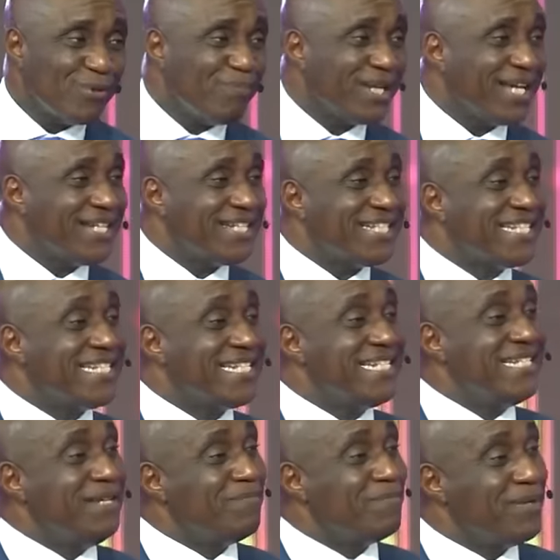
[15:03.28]
to bring a
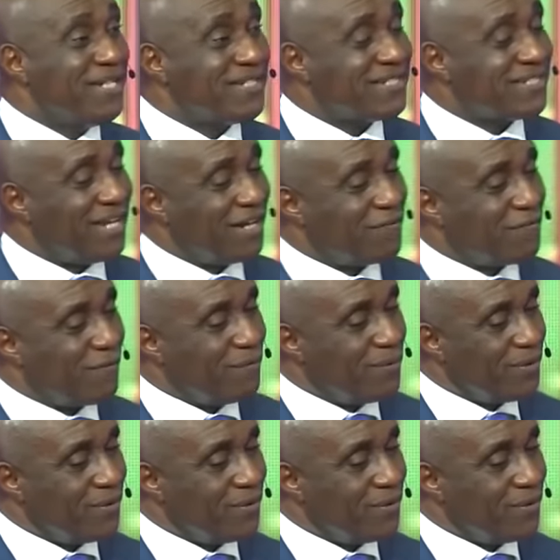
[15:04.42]
deep insight from